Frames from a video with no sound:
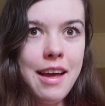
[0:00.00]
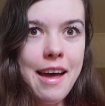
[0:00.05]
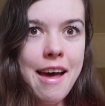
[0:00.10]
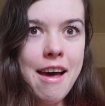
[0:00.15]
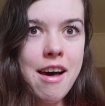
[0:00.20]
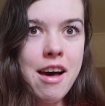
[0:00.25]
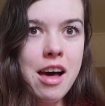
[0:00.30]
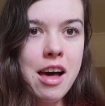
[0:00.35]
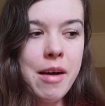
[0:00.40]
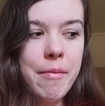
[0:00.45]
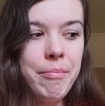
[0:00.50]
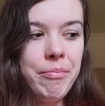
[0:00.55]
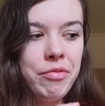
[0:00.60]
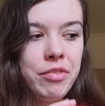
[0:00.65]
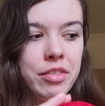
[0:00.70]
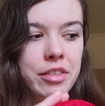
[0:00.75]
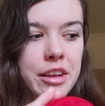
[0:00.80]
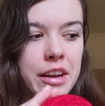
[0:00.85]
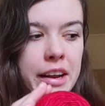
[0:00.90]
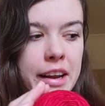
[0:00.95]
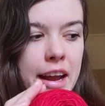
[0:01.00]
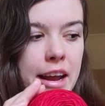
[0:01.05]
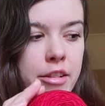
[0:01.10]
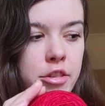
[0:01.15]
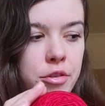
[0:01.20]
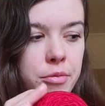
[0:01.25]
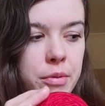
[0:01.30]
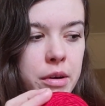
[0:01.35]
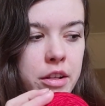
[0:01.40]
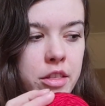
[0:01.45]
Did a gauge
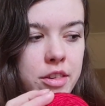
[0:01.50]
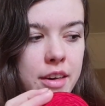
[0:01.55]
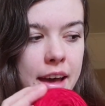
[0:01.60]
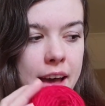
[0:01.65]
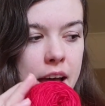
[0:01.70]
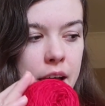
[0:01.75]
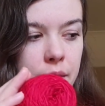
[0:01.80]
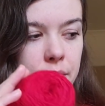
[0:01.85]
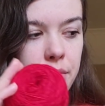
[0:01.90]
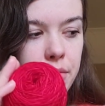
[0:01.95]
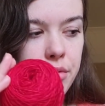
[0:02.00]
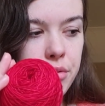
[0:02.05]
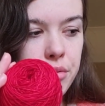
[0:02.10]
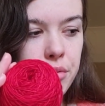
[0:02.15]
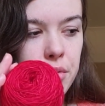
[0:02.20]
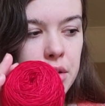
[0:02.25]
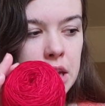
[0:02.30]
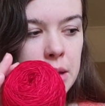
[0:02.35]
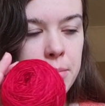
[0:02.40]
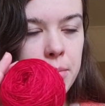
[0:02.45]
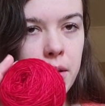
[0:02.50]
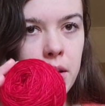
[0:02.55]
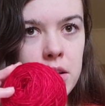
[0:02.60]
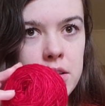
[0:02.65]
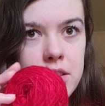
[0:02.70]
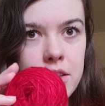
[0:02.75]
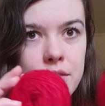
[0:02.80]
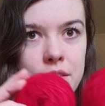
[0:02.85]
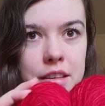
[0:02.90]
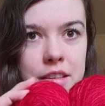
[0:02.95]
swatch. I have 3
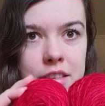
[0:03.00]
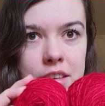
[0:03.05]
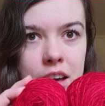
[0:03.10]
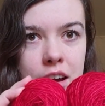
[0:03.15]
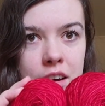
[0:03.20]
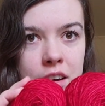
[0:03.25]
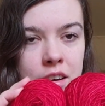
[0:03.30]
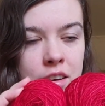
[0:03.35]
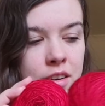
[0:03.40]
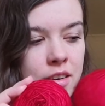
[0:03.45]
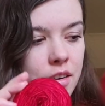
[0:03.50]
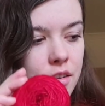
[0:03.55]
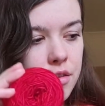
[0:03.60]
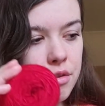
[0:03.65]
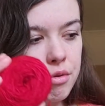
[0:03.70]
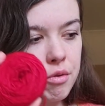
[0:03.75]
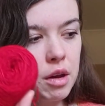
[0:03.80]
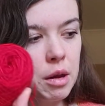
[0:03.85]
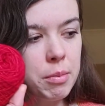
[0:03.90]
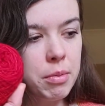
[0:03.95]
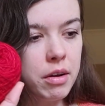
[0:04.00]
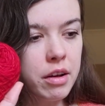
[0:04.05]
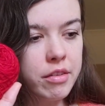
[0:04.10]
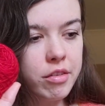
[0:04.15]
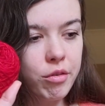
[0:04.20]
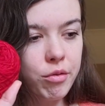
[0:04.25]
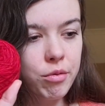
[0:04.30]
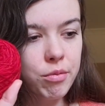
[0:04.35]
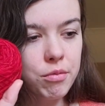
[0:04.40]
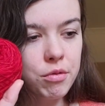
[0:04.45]
balls of this yarn, 3
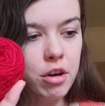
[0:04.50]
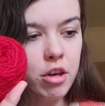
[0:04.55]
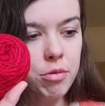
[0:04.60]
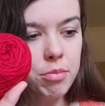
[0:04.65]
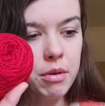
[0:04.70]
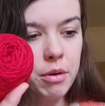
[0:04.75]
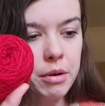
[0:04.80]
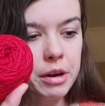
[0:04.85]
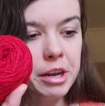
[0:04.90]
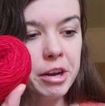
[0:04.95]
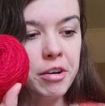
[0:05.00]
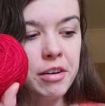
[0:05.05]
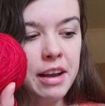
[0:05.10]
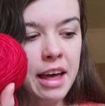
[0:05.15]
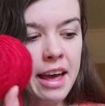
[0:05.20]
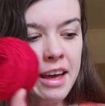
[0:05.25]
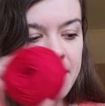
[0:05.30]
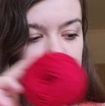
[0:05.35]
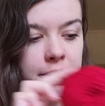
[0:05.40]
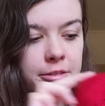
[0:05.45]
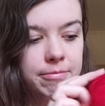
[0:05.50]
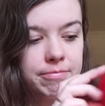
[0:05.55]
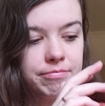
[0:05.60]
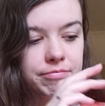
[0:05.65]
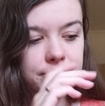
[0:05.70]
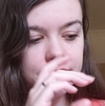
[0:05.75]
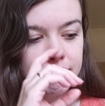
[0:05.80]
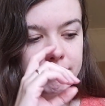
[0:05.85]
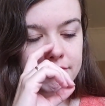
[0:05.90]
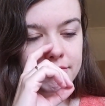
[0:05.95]
balls of Tosh Merino Light,
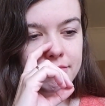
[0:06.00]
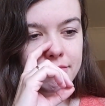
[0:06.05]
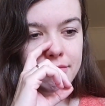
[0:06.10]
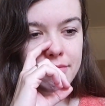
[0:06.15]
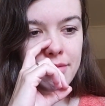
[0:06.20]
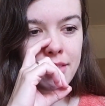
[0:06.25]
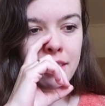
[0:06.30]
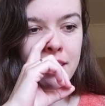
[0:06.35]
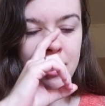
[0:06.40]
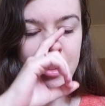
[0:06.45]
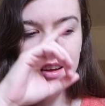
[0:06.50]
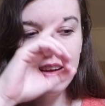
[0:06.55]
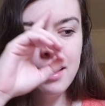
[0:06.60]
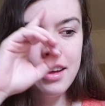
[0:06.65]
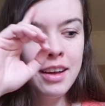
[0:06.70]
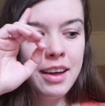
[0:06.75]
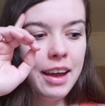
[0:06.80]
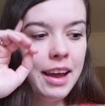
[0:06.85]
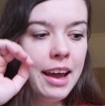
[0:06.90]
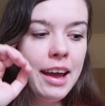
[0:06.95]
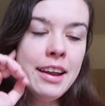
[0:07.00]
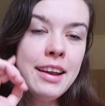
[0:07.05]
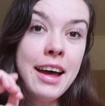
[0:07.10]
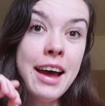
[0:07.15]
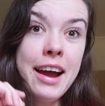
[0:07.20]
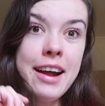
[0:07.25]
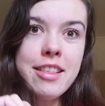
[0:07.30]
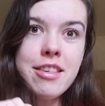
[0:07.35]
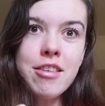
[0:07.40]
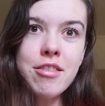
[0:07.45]
and
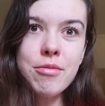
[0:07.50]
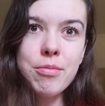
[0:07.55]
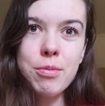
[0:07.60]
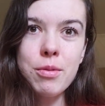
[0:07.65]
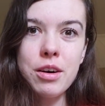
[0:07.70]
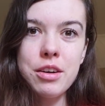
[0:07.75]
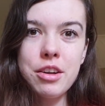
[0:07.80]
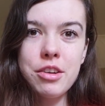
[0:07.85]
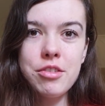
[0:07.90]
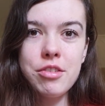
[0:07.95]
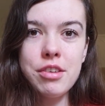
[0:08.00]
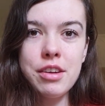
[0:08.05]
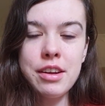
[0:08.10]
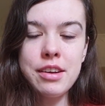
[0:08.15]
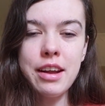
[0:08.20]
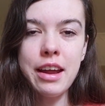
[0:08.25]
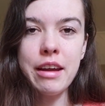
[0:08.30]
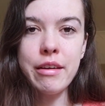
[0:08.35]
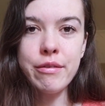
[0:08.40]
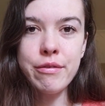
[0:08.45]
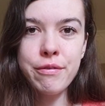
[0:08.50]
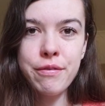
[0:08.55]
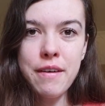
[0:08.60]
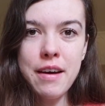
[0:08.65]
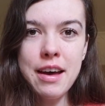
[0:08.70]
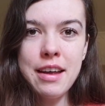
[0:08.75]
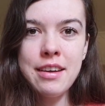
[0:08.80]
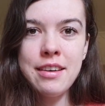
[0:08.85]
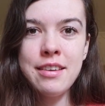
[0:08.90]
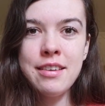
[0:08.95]
I just wanted to knit a
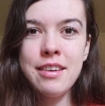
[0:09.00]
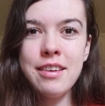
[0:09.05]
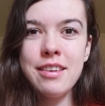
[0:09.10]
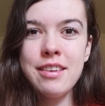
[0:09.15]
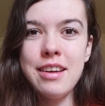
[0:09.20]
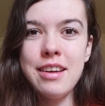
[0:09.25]
fun